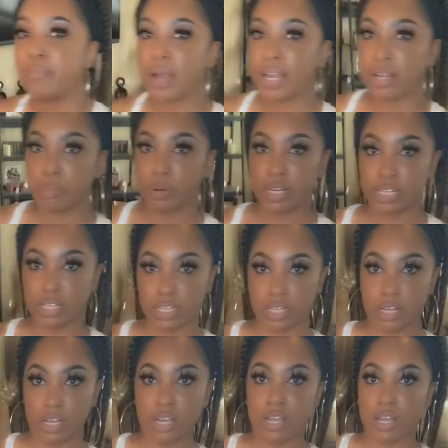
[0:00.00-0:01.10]
my compression,
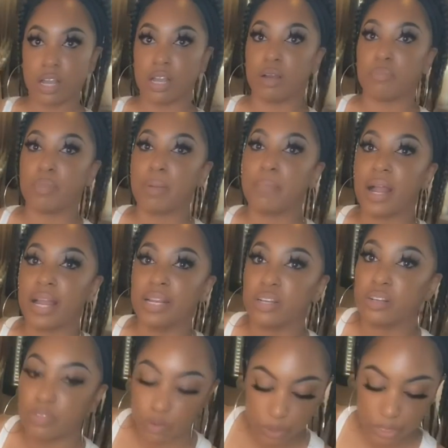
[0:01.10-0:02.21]
my binder
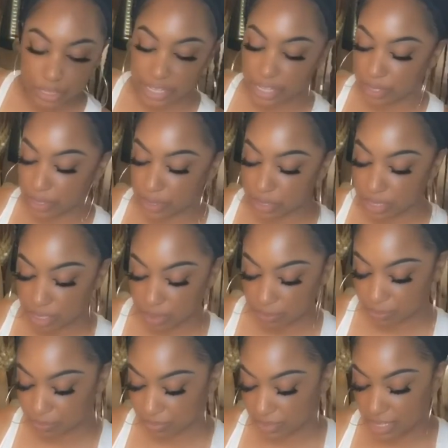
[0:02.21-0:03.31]
for years.
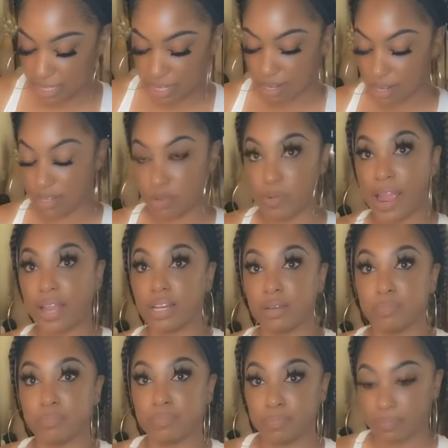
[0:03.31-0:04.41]
It's raggedy,
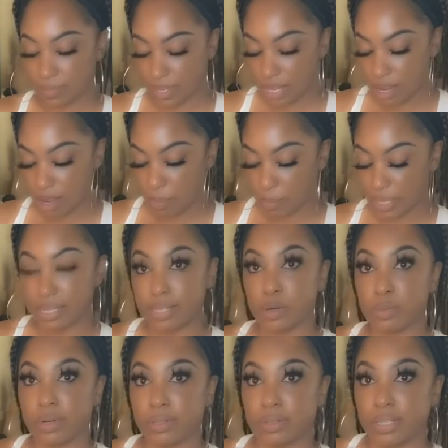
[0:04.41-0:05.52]
but it still
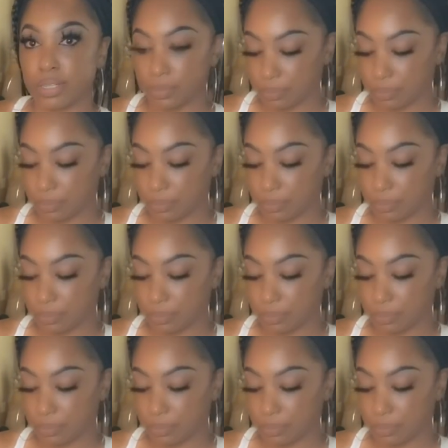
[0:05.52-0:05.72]
works.